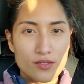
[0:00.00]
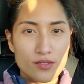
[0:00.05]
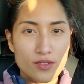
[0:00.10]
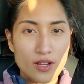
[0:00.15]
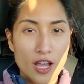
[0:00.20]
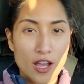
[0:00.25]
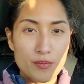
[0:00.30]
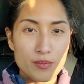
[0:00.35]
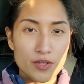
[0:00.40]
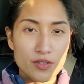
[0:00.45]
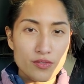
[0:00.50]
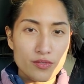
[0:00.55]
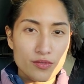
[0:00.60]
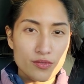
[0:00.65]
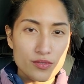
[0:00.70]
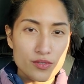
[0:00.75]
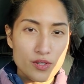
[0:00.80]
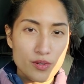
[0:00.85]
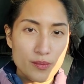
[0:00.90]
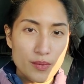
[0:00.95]
happy
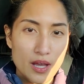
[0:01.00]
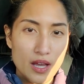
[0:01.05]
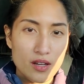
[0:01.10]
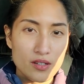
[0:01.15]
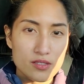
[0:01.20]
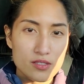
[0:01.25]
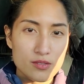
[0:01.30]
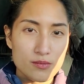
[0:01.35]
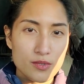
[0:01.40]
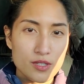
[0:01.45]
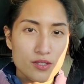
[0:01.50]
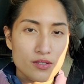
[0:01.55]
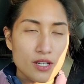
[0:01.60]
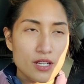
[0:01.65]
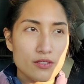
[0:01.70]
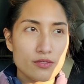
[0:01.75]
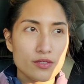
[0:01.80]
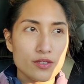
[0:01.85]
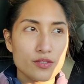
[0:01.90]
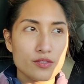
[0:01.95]
about, to be
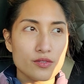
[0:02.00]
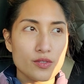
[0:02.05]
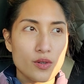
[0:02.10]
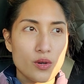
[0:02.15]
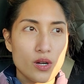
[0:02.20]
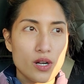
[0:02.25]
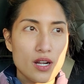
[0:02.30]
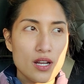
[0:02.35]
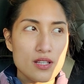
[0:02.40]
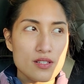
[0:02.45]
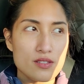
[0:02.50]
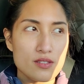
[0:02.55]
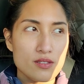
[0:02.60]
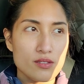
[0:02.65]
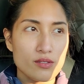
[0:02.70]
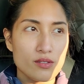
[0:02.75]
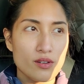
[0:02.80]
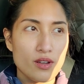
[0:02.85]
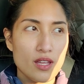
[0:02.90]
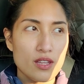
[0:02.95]
grateful for, as
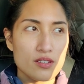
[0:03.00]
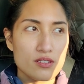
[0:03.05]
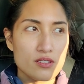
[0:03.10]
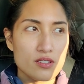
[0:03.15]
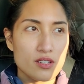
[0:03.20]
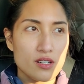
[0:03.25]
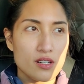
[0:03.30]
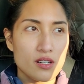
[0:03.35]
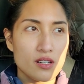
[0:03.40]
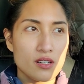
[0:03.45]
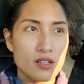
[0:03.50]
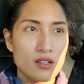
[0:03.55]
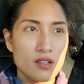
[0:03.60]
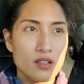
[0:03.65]
you enter